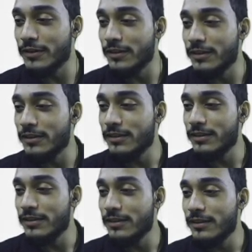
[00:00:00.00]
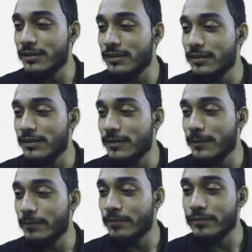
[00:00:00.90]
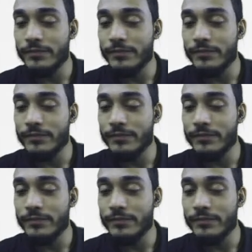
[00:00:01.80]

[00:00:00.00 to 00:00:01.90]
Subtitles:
Nothing is said.